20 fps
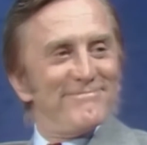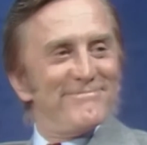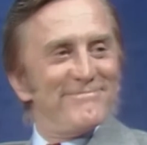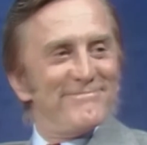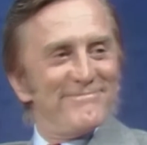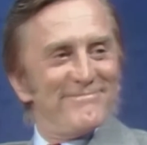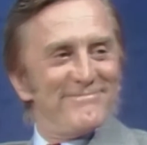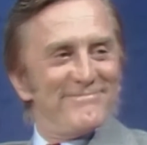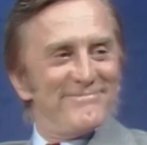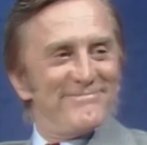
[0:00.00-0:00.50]
did,
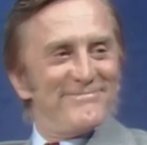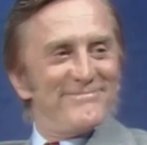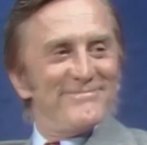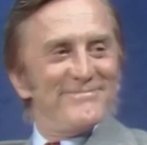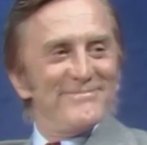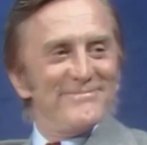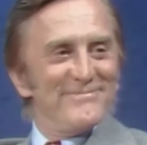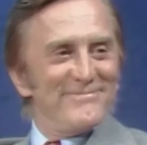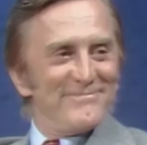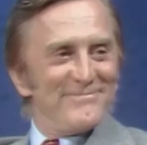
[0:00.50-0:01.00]
he like, did he
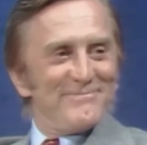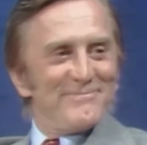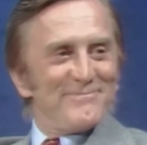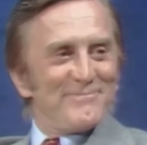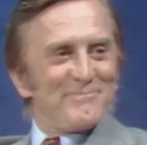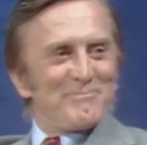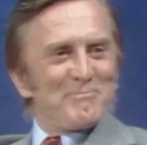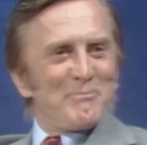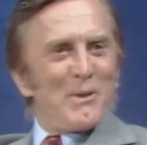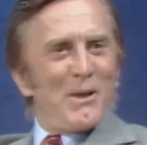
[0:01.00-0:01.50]
like that?
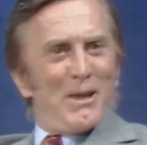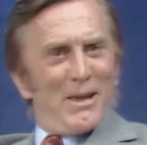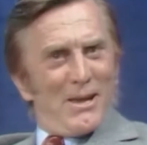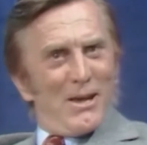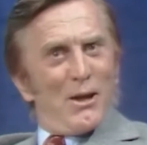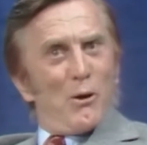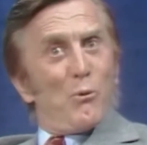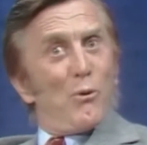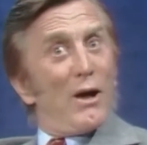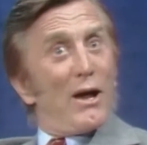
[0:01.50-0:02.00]

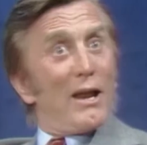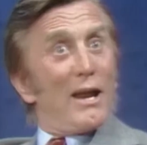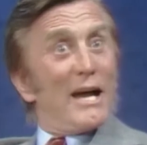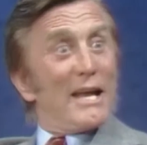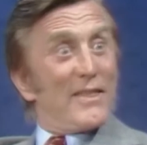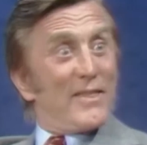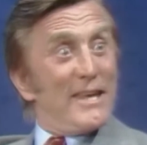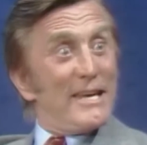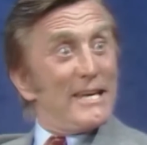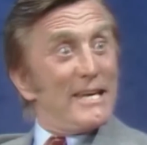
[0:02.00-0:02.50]
Yeah. Well, I
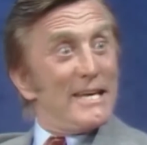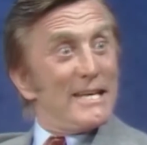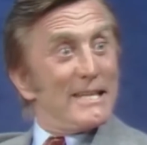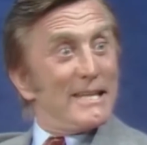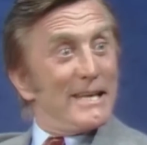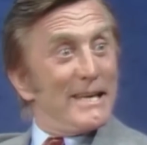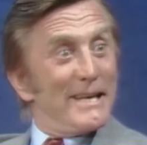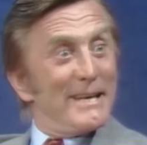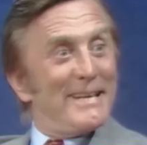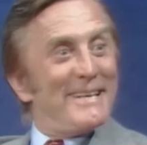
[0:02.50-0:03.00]
think he
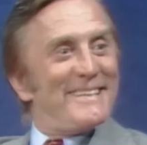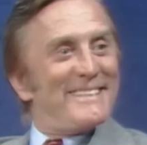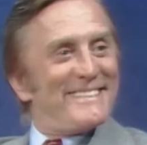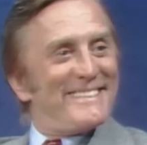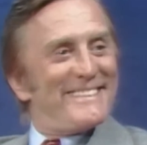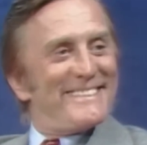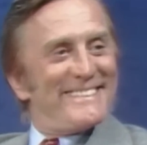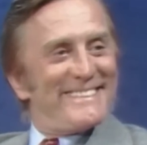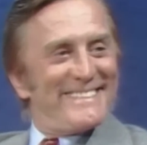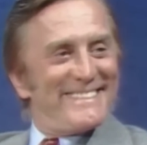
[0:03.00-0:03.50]
did.
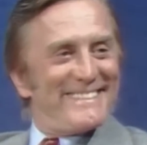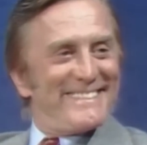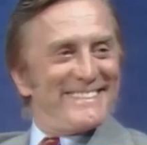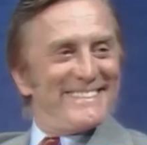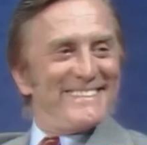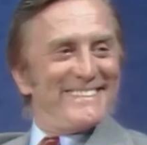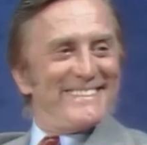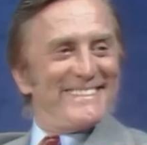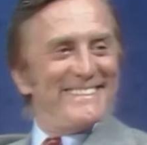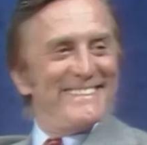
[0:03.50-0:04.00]

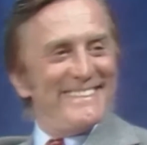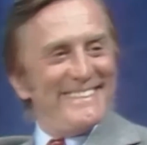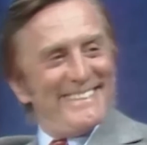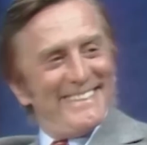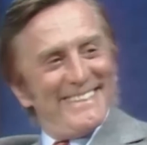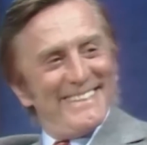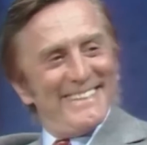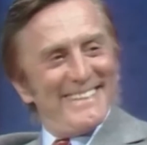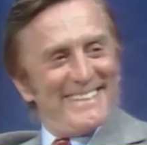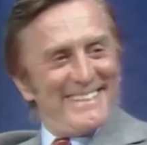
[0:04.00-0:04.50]
It's